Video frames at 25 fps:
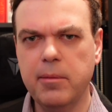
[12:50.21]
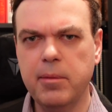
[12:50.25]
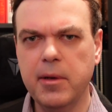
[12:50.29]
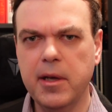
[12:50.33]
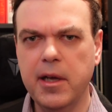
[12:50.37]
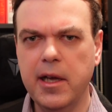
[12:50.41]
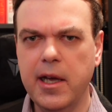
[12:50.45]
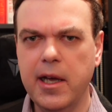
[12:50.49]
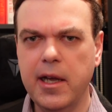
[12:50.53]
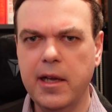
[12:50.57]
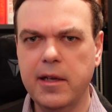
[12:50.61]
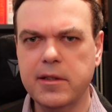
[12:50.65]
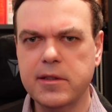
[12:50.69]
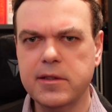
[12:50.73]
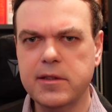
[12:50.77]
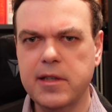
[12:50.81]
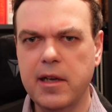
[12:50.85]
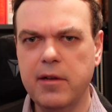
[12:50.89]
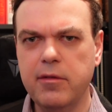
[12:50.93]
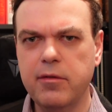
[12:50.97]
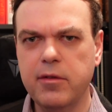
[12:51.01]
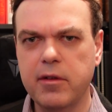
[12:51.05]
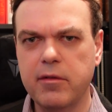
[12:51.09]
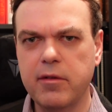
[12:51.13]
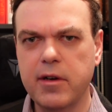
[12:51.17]
But hey,
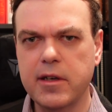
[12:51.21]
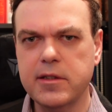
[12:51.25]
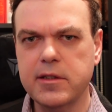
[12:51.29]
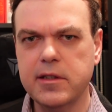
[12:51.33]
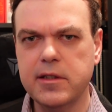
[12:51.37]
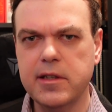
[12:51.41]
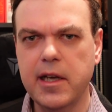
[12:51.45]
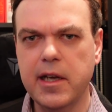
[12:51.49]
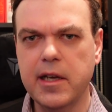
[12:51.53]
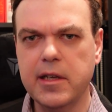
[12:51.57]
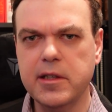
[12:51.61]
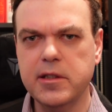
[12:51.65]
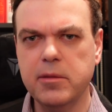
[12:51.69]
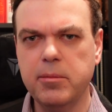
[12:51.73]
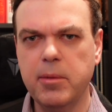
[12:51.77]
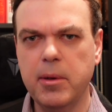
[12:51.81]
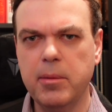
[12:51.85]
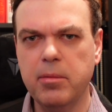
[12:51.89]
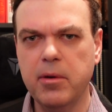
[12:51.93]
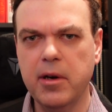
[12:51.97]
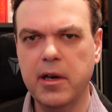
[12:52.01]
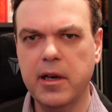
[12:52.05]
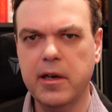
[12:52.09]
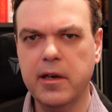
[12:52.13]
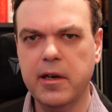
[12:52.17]
stay for the rest of the day because it'll be
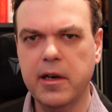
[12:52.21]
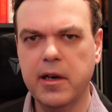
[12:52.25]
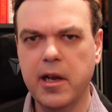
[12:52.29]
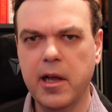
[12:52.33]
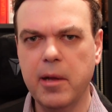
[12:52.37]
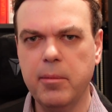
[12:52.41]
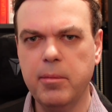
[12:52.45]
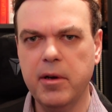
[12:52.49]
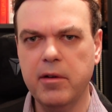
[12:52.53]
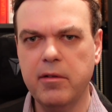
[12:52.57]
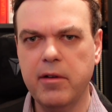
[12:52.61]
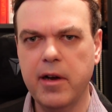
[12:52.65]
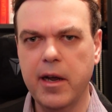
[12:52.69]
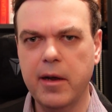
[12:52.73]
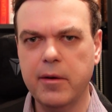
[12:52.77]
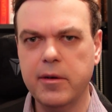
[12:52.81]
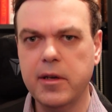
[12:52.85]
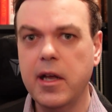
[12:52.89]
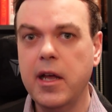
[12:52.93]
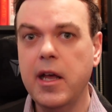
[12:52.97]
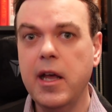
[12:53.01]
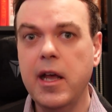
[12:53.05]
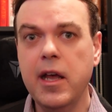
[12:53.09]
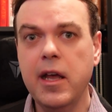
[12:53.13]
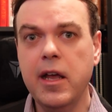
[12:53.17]
brilliant and I'll be around.
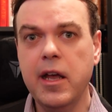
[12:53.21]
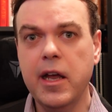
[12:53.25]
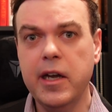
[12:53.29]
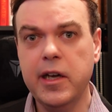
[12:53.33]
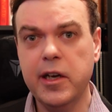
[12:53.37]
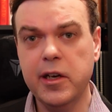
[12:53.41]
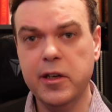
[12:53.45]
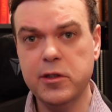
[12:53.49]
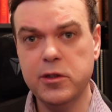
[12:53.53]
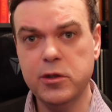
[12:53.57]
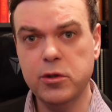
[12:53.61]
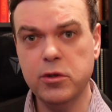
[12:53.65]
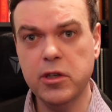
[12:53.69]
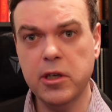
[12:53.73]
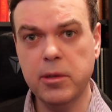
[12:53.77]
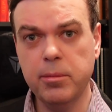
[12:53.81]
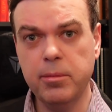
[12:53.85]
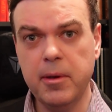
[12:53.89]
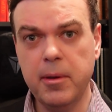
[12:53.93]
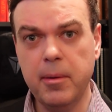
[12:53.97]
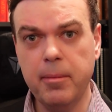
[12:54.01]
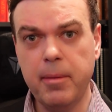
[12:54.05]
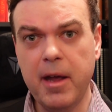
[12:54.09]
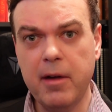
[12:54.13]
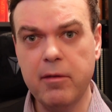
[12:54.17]
And you can talk to
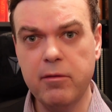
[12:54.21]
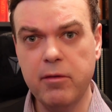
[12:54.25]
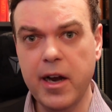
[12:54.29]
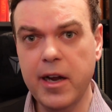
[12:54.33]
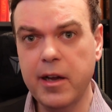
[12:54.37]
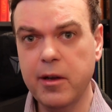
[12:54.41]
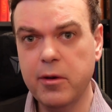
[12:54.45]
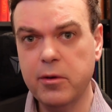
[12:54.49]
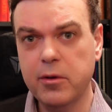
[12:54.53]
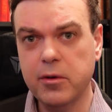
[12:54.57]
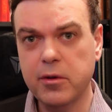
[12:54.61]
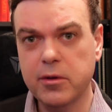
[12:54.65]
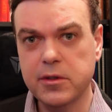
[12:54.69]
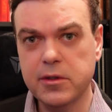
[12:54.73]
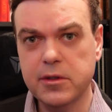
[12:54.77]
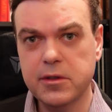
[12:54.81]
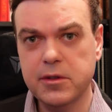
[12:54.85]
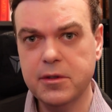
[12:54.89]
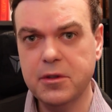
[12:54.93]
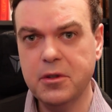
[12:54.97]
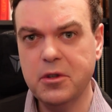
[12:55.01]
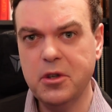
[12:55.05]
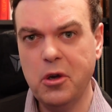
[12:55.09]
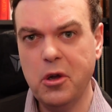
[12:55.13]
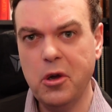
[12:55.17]
me about
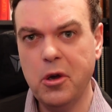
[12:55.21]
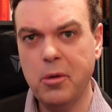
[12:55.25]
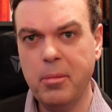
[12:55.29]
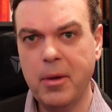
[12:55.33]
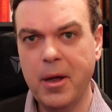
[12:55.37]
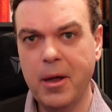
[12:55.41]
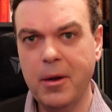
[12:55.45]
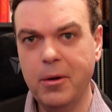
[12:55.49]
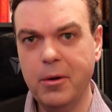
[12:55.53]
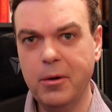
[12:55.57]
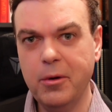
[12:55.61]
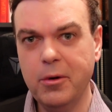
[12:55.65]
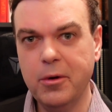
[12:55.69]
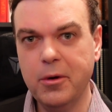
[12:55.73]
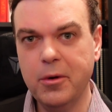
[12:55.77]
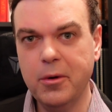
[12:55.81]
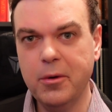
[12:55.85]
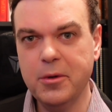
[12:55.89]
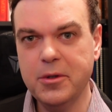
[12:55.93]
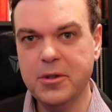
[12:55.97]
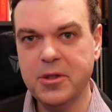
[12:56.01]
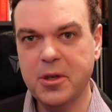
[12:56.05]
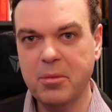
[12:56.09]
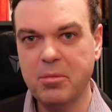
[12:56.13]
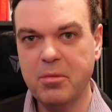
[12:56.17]
records and not about law,
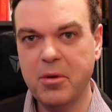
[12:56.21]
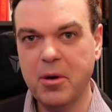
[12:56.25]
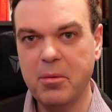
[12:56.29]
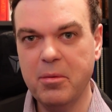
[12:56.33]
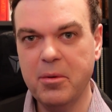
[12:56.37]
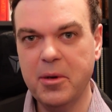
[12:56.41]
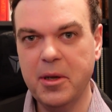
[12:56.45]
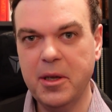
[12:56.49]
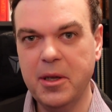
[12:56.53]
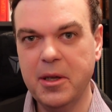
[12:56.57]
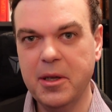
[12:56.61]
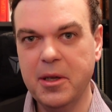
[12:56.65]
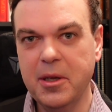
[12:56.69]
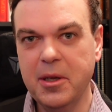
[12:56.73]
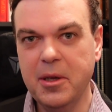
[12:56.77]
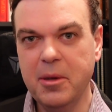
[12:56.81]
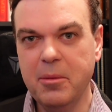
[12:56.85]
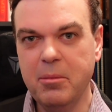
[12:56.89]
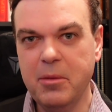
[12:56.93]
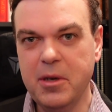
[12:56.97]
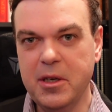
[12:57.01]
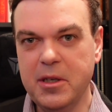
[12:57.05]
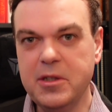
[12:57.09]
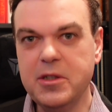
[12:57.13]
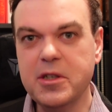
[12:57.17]
which I'll probably
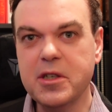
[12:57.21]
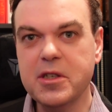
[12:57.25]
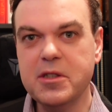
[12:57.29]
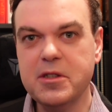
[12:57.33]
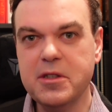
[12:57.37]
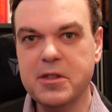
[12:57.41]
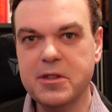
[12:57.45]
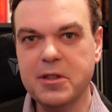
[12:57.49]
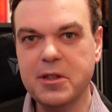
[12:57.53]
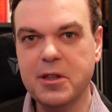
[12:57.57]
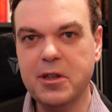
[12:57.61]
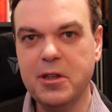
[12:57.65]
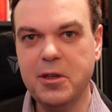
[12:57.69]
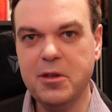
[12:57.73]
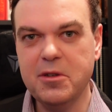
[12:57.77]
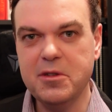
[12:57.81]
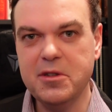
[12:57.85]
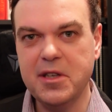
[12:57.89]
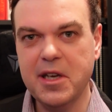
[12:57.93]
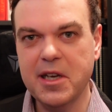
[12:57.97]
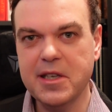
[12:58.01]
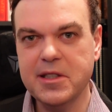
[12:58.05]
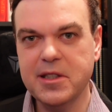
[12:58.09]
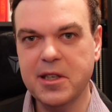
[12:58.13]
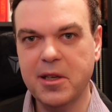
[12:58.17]
be just as
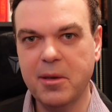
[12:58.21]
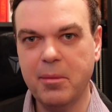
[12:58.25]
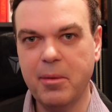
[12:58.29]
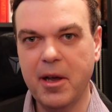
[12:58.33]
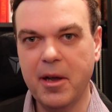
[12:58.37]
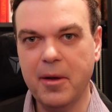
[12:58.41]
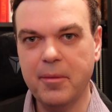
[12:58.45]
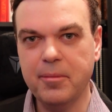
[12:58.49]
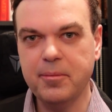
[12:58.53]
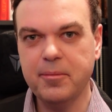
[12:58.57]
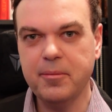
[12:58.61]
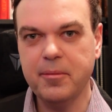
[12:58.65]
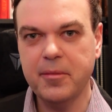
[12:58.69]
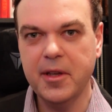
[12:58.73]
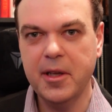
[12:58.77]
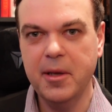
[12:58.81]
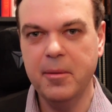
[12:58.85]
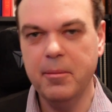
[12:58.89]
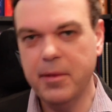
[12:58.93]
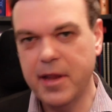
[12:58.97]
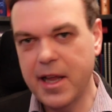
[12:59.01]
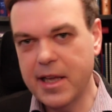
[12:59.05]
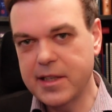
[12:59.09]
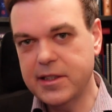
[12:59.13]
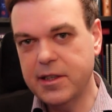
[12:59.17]
enthusiastic about.
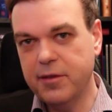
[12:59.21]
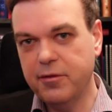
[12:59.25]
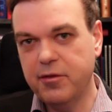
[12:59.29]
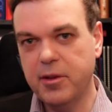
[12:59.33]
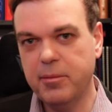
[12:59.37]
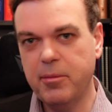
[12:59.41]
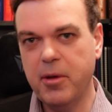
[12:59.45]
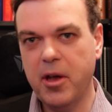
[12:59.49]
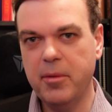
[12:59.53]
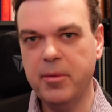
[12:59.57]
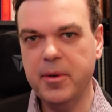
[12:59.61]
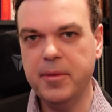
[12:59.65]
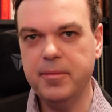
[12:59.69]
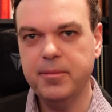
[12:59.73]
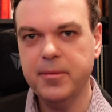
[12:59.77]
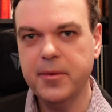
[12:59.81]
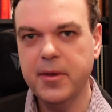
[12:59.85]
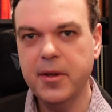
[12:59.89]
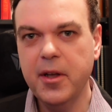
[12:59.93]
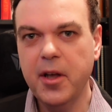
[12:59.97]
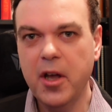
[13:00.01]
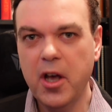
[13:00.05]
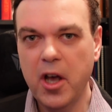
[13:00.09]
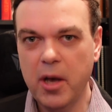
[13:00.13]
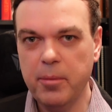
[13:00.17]
But that's it for the moment.
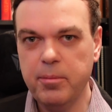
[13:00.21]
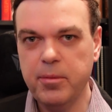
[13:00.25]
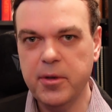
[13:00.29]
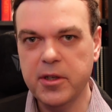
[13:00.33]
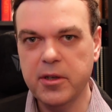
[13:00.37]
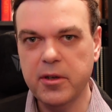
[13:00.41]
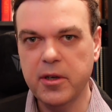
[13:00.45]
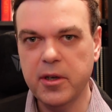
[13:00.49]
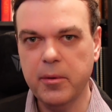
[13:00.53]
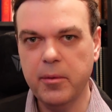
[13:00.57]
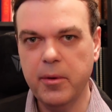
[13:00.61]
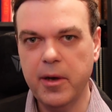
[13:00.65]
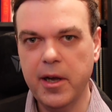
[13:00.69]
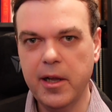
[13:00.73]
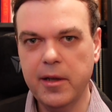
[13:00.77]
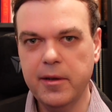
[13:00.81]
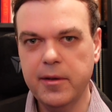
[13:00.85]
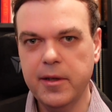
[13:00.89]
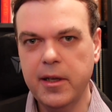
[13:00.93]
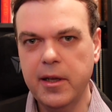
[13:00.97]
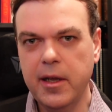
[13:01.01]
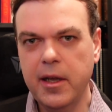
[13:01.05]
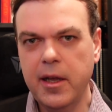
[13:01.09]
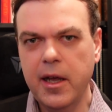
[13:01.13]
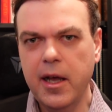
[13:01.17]
Hope you're doing well.
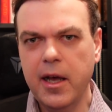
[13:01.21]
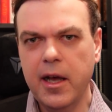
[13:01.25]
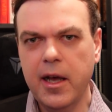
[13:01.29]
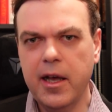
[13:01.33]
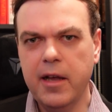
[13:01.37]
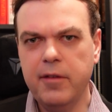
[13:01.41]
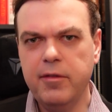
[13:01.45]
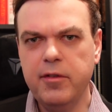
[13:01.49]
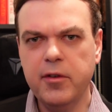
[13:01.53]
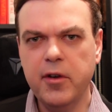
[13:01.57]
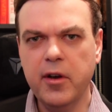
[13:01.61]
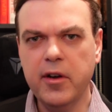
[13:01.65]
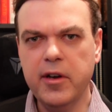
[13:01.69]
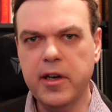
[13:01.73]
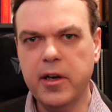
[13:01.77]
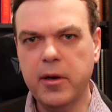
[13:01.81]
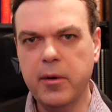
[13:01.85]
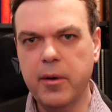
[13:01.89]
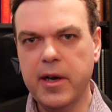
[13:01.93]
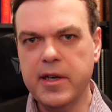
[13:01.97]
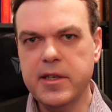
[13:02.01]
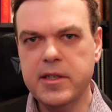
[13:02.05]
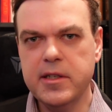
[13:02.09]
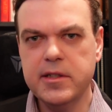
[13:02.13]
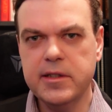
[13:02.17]
If you've got any
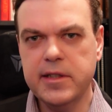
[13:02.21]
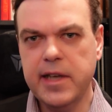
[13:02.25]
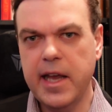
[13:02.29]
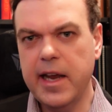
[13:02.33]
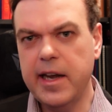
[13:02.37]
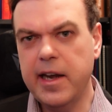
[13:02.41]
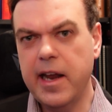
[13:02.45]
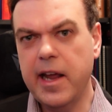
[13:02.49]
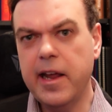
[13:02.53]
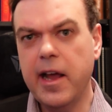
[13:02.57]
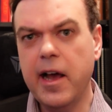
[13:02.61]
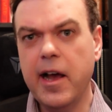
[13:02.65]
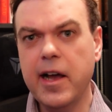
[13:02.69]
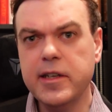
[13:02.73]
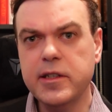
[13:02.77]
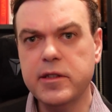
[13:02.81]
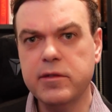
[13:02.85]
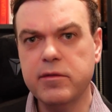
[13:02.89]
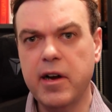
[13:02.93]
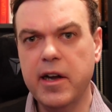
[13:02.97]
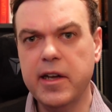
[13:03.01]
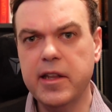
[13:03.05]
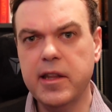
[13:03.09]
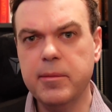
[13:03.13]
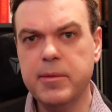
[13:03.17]
questions, get an AI to
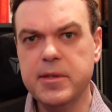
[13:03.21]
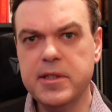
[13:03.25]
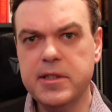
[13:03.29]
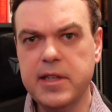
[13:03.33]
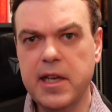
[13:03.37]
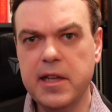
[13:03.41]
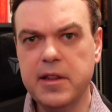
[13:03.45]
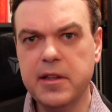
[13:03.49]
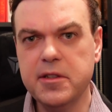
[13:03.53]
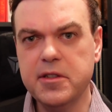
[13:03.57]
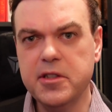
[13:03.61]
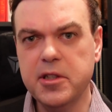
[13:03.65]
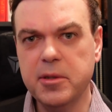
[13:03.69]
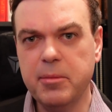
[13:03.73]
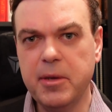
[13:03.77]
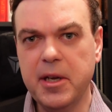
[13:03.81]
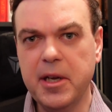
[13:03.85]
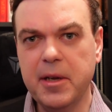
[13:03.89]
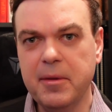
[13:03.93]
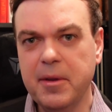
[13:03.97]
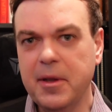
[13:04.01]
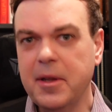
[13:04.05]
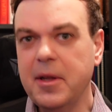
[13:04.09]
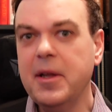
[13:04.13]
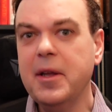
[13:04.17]
write them and send them to me.